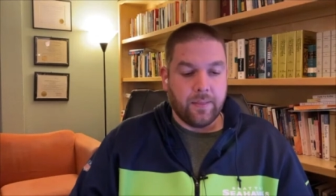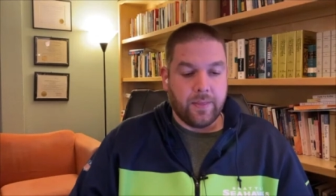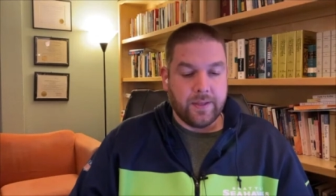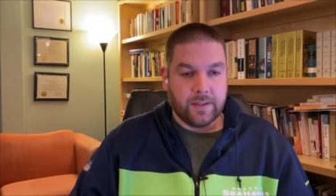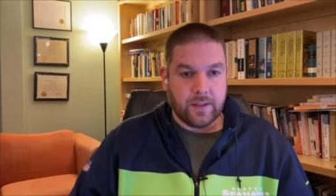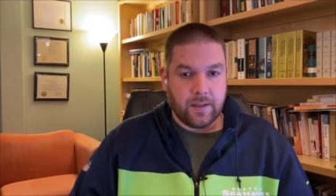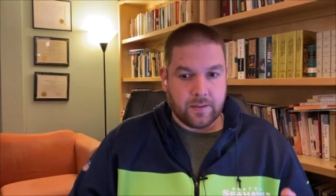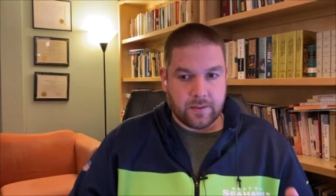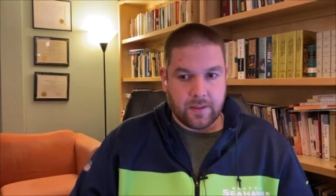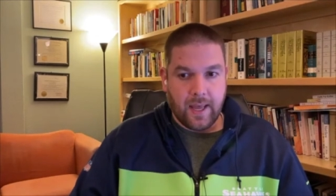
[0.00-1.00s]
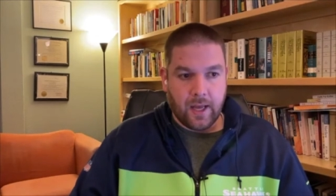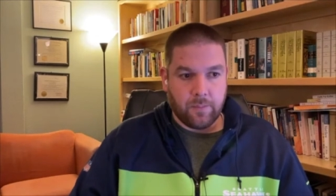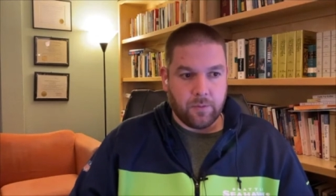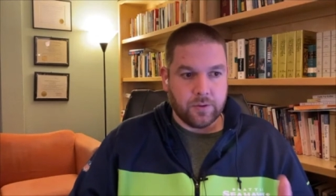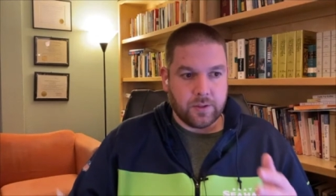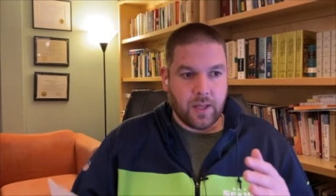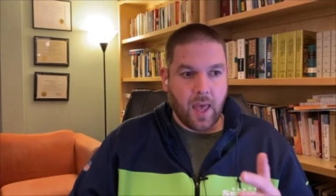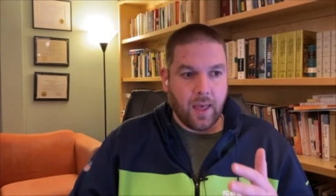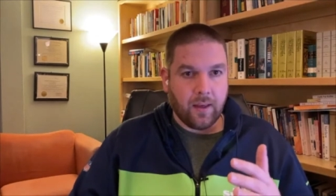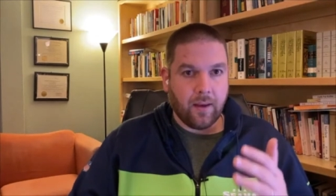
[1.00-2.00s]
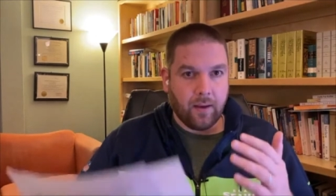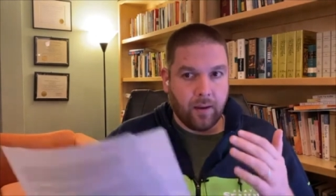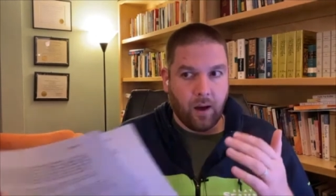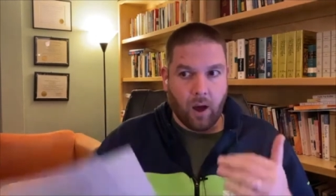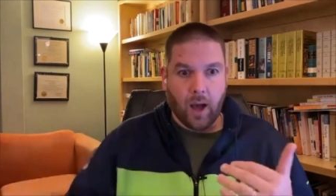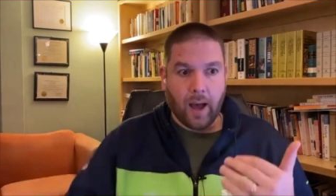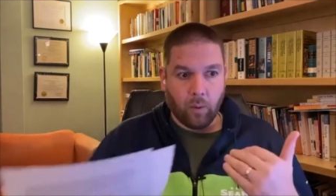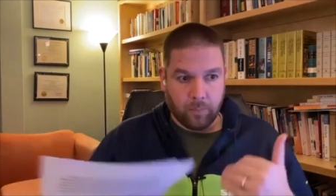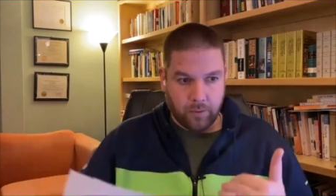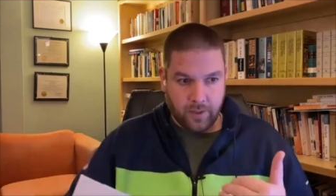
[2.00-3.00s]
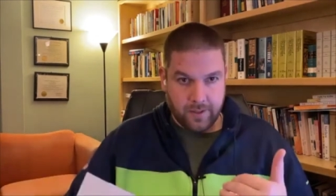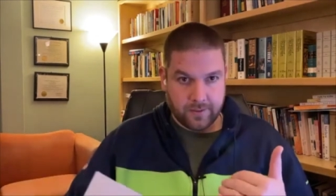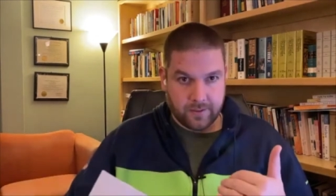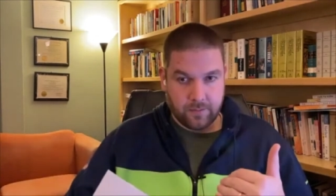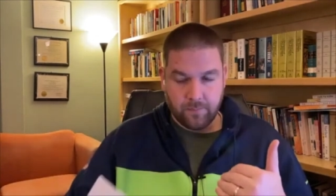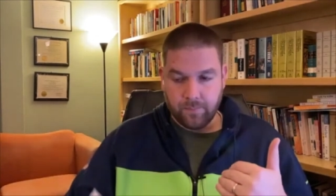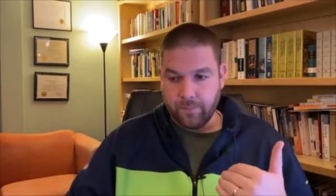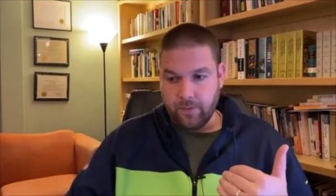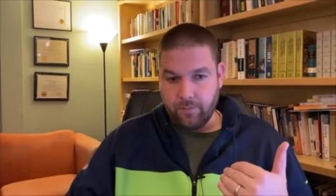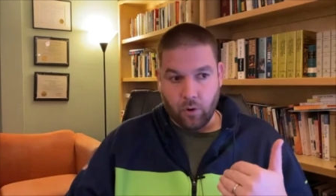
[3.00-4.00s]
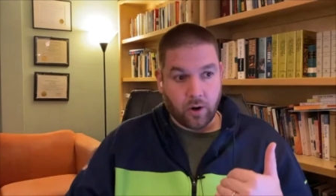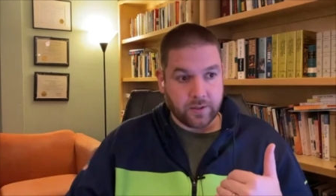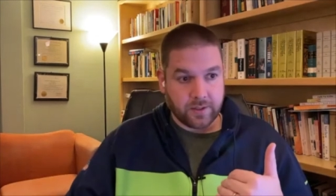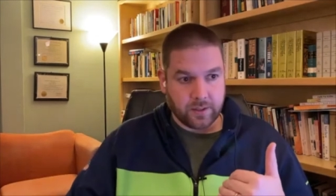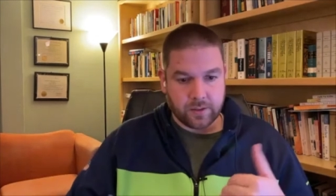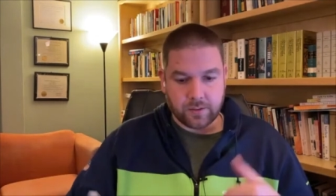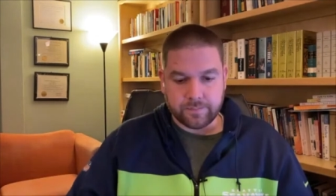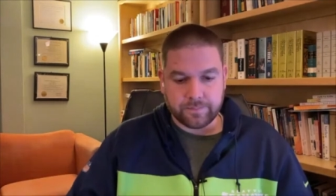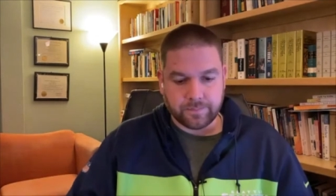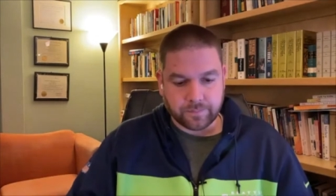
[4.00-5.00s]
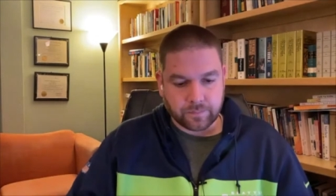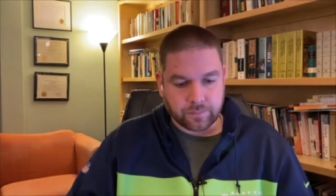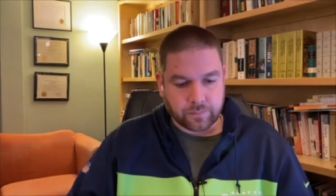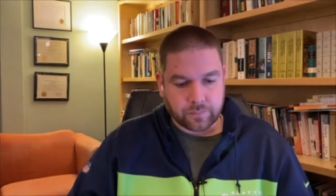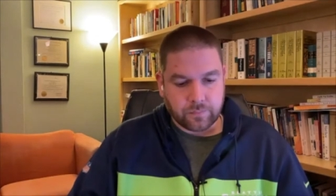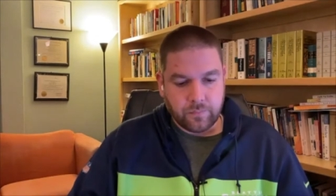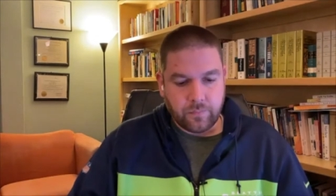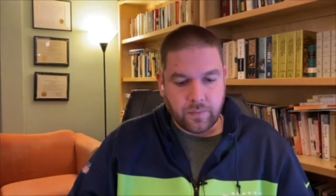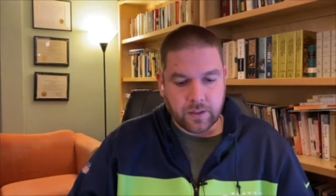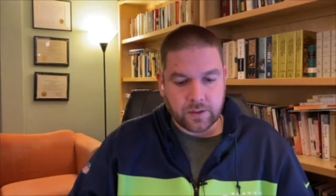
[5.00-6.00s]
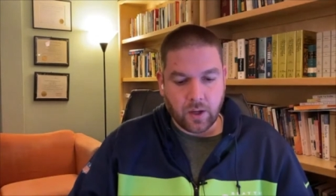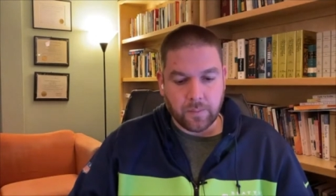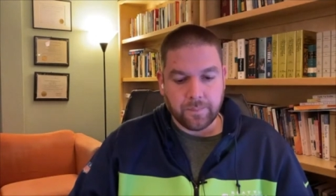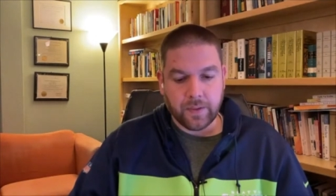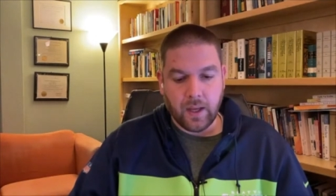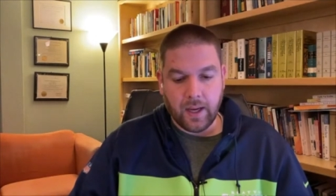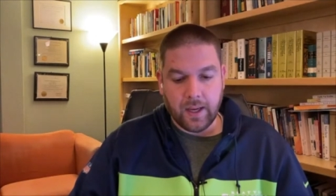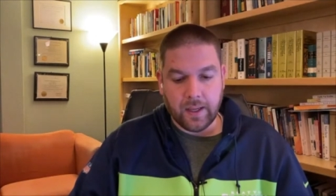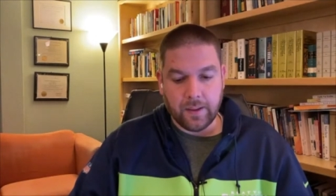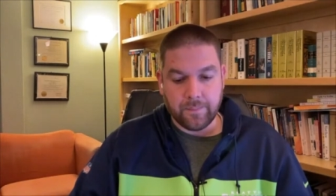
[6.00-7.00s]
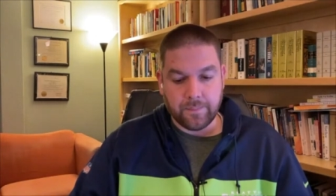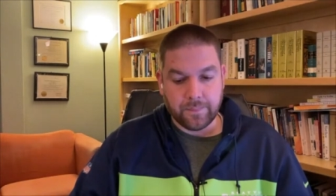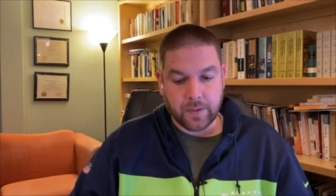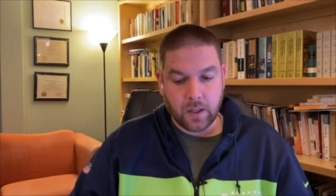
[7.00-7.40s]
These animals take our place for our sins. And so, um,